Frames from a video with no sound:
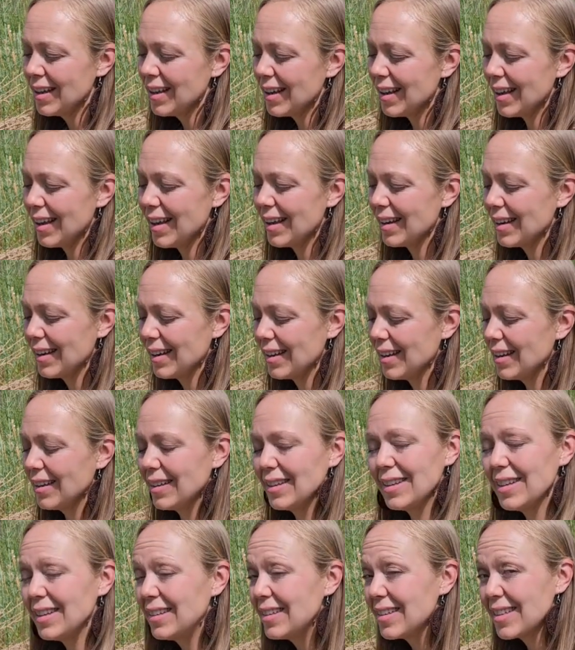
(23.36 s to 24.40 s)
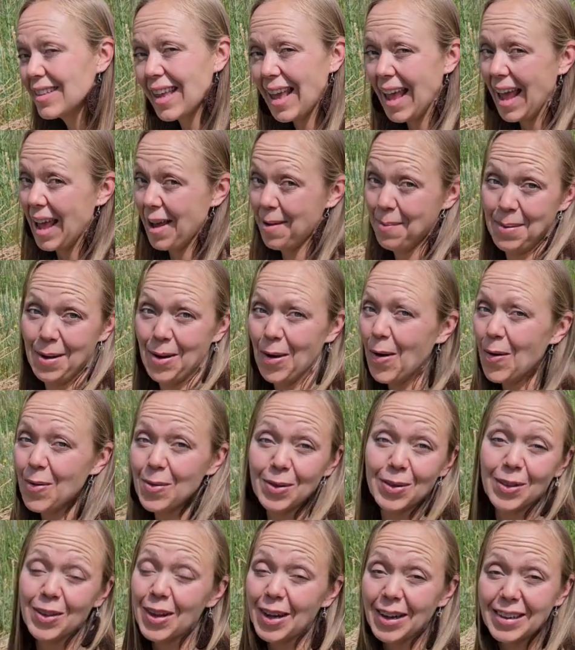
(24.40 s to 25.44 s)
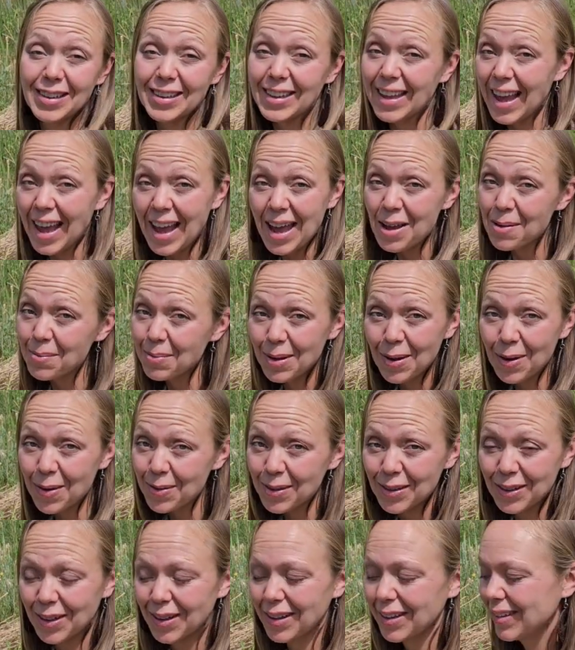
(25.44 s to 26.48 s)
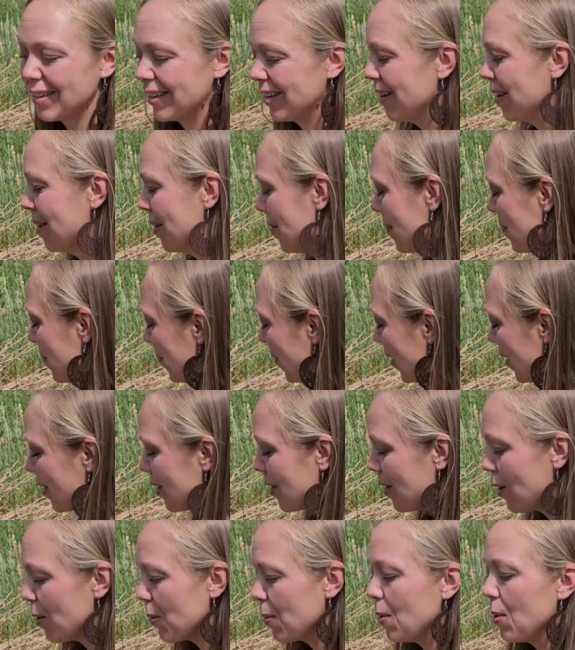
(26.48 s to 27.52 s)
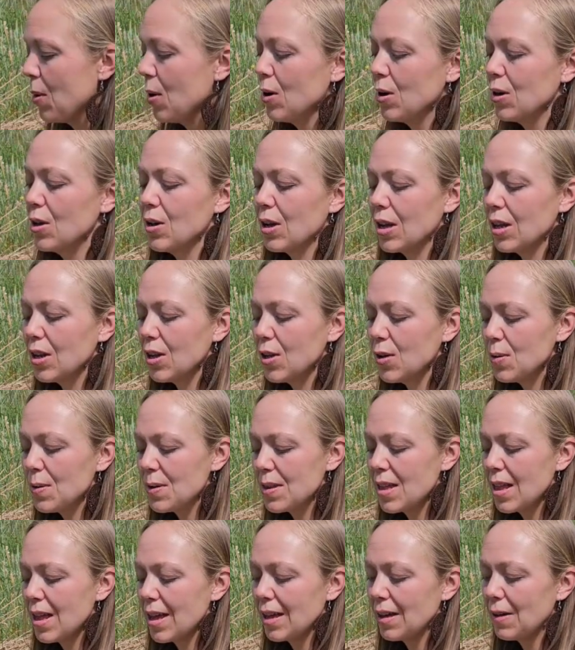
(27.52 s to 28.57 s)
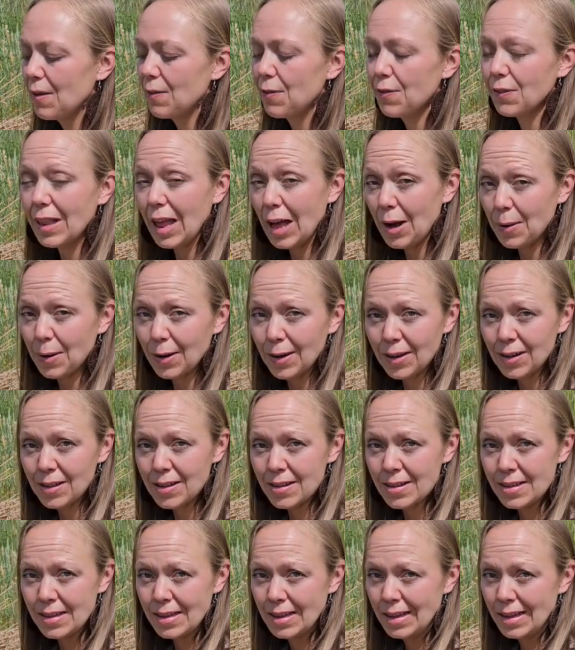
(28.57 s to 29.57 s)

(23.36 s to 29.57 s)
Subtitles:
It just can't be overlooked. It can't be overlooked. So you can use the flowers,